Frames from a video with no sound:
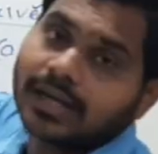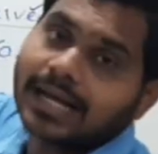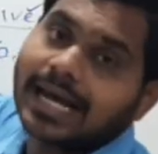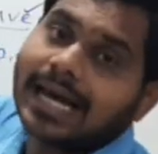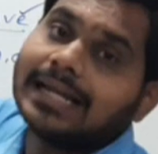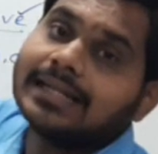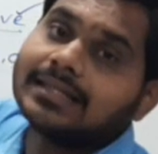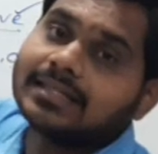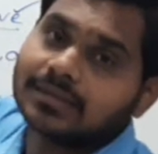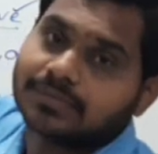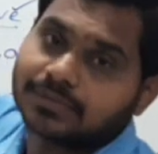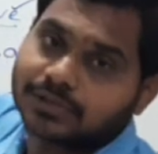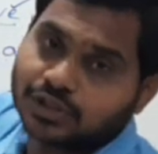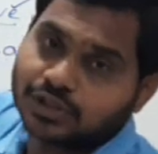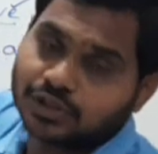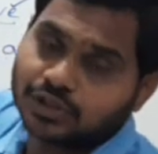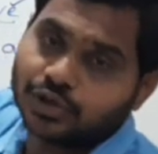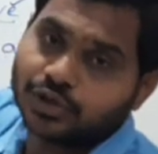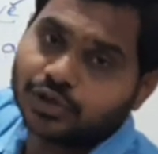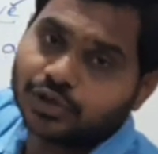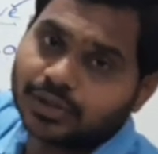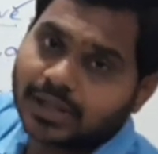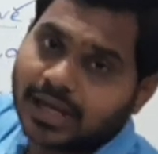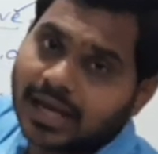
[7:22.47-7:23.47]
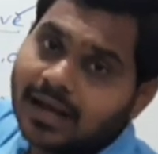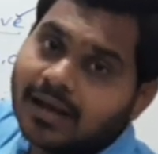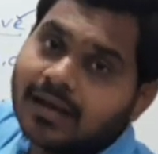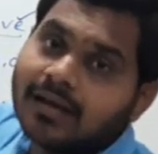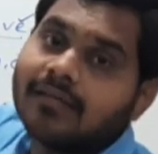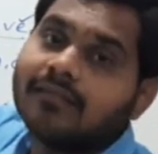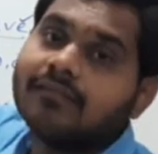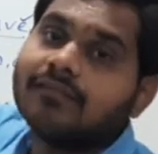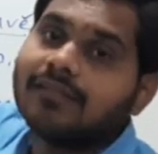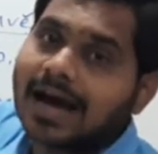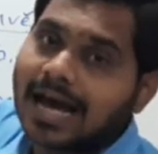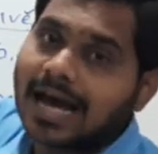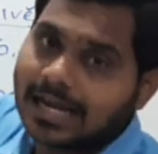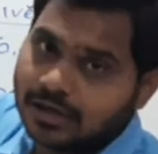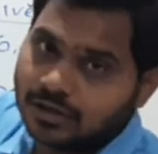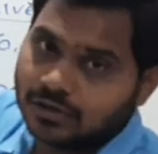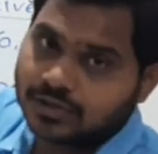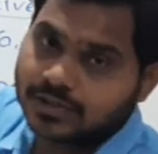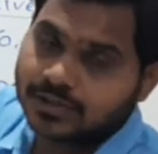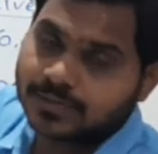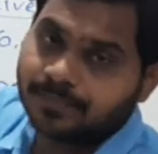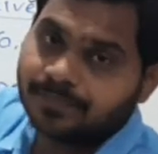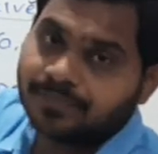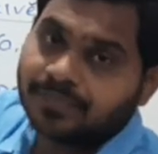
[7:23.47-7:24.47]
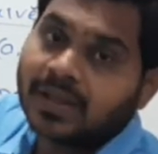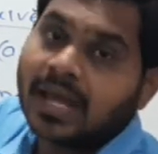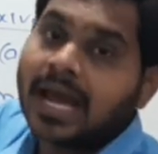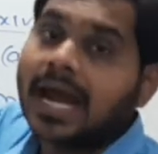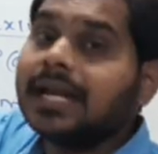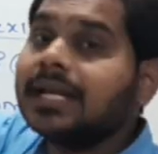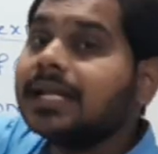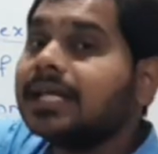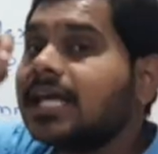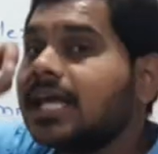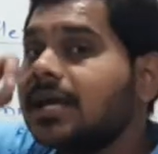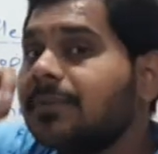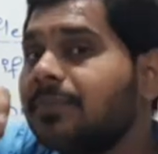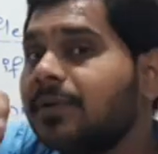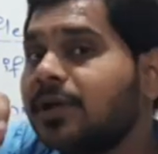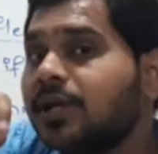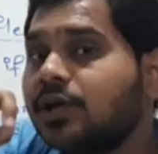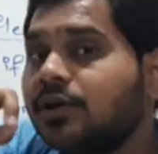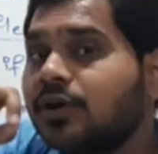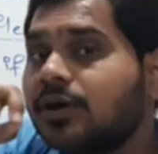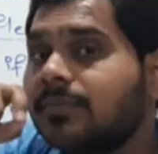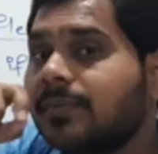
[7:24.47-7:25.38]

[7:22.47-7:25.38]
I'll substitute the values, and keep in your